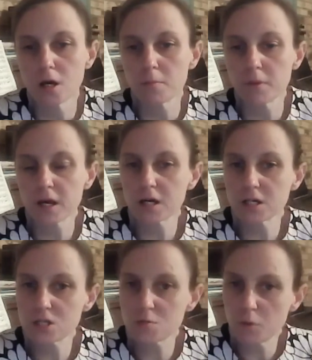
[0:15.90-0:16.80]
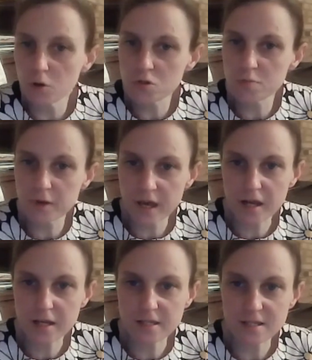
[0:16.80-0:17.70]
Because most
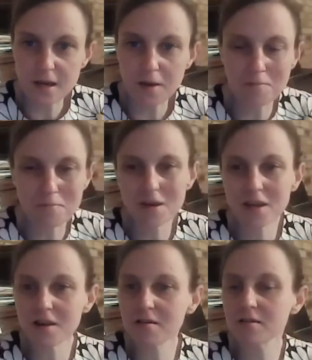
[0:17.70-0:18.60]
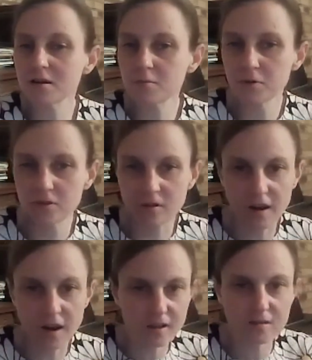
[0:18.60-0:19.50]
pianists immediately put their
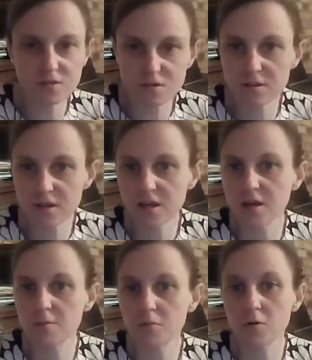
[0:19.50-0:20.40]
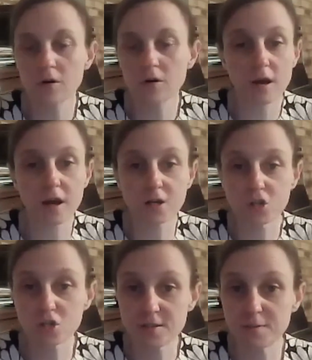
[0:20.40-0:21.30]
hands on the keyboard and
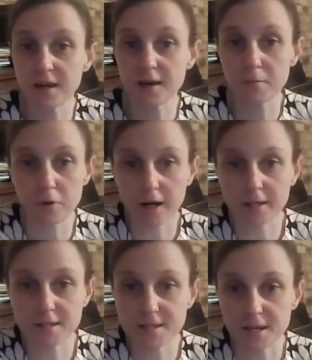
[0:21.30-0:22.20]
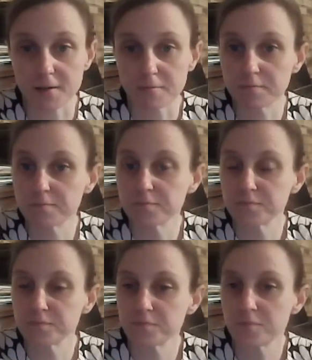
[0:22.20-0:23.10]
just begin practicing.
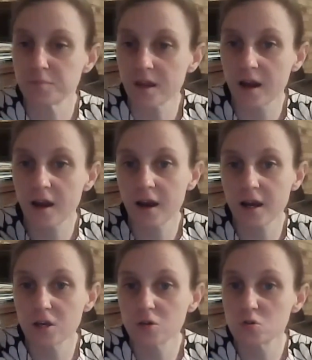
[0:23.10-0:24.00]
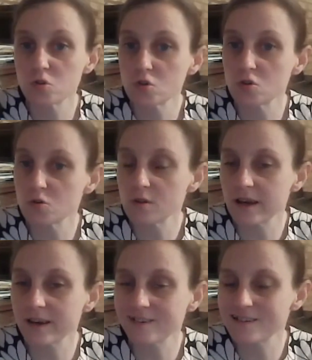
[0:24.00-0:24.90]
And I used to do
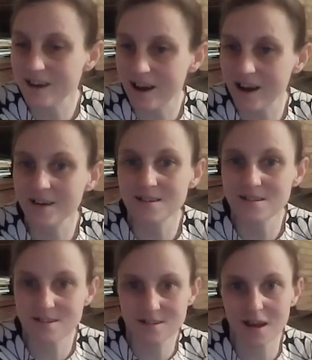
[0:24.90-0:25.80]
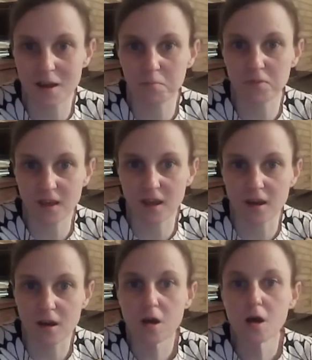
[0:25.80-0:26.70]
the exact same thing.
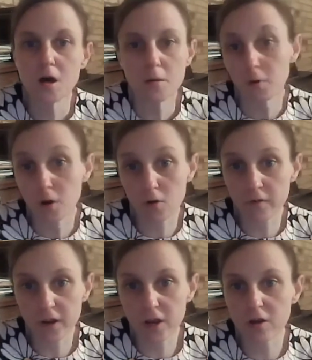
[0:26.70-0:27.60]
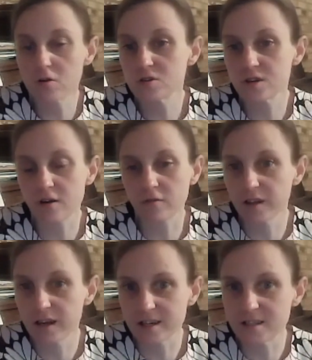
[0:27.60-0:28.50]
But over years I
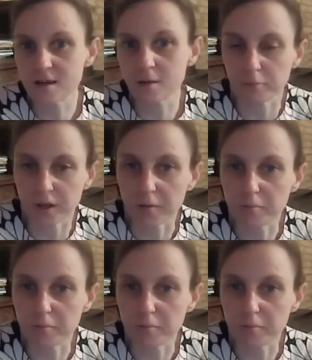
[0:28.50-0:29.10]
realized something.